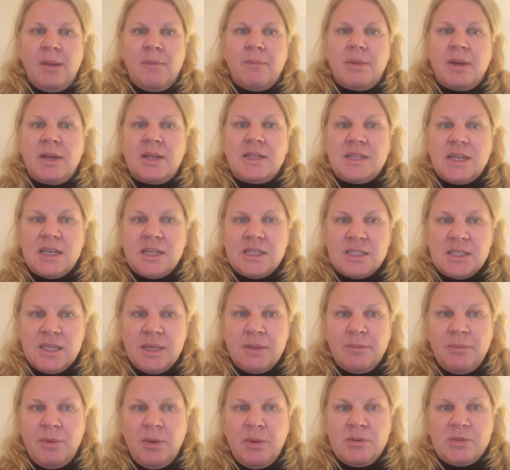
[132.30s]
but it does
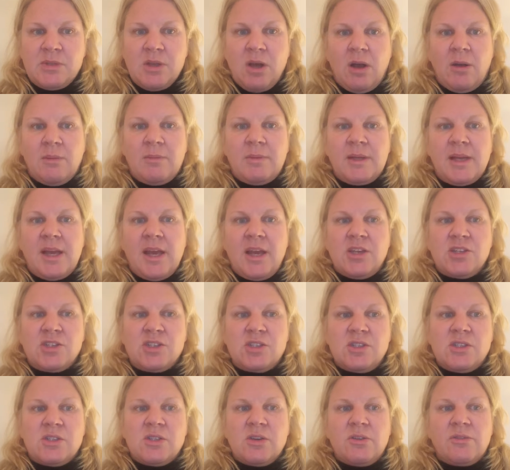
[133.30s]
impose
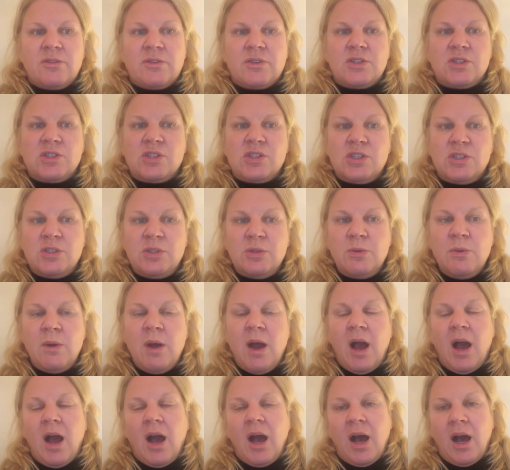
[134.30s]
obligations over
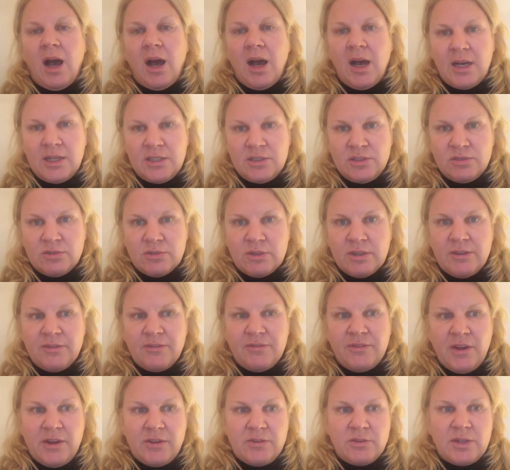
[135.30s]
200
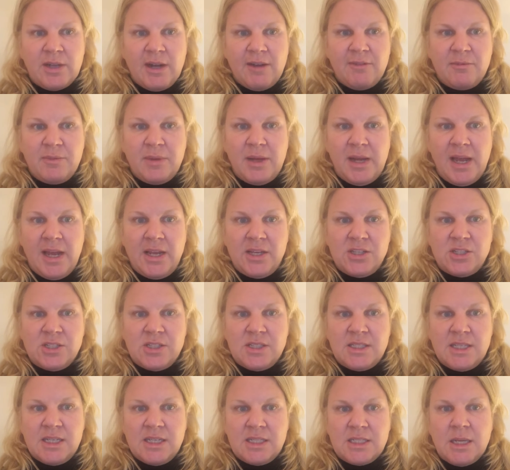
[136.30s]
federal government
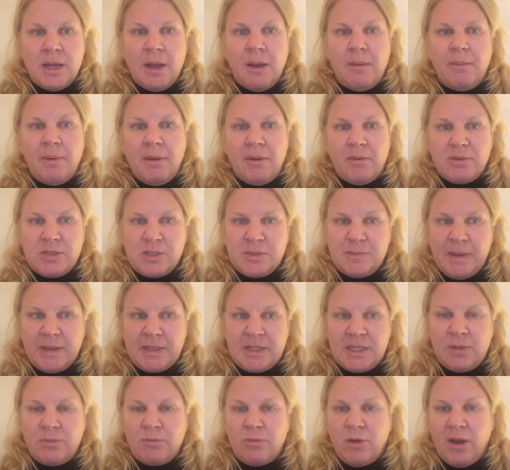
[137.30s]
agencies about
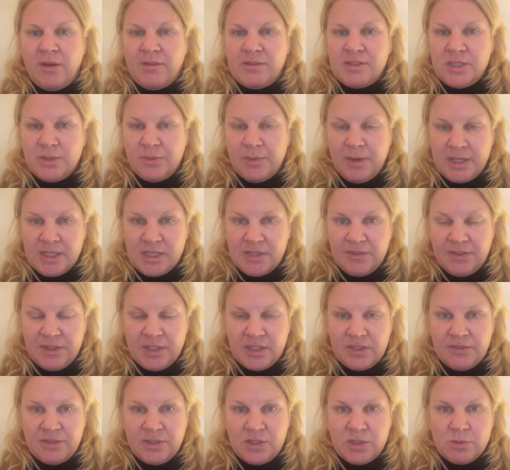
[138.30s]
respecting privacy rights of
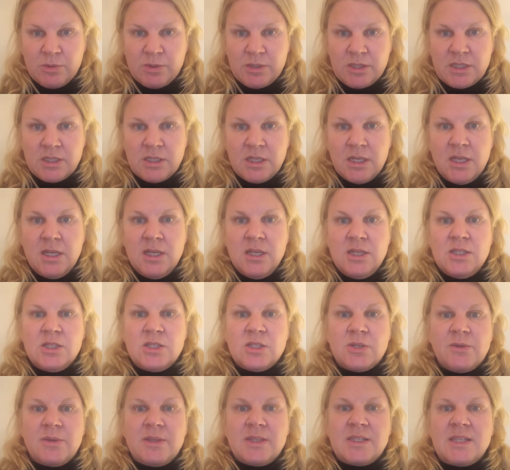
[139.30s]
individuals.
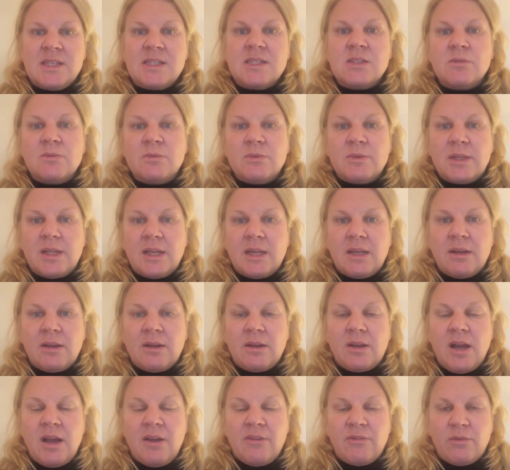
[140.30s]
So this isn't really
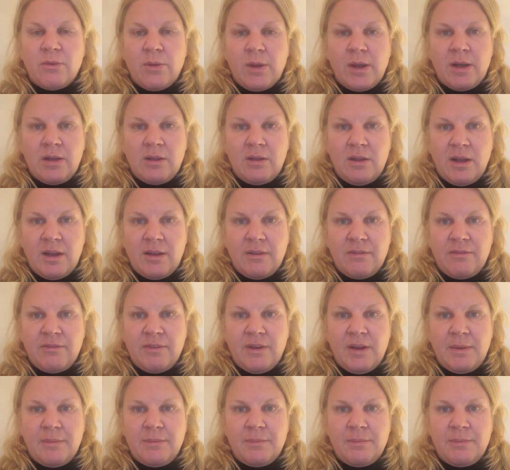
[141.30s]
covering a lot of